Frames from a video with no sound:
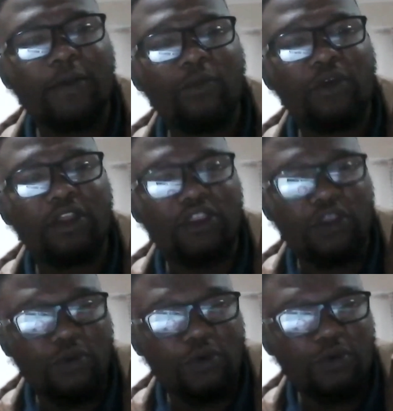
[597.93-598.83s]
with
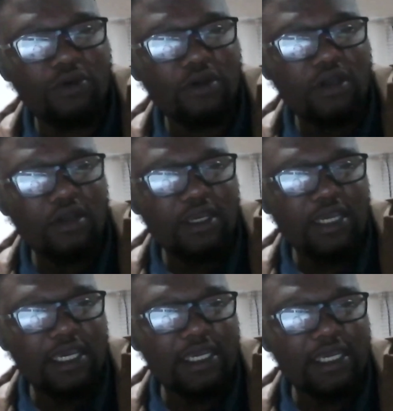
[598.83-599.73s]
you,
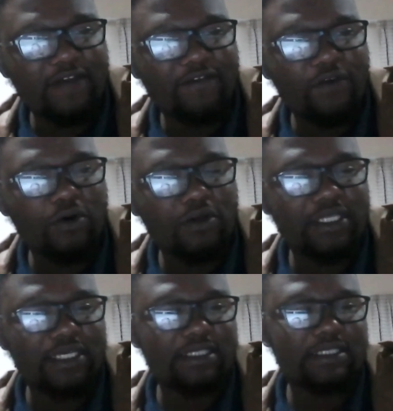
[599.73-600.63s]
and I've
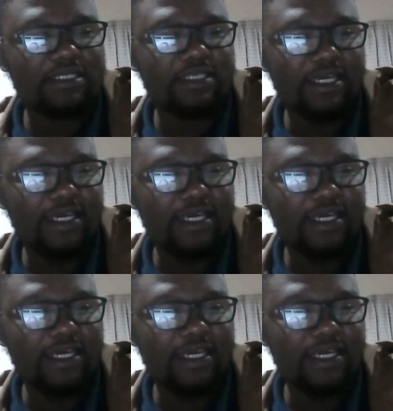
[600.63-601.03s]
called it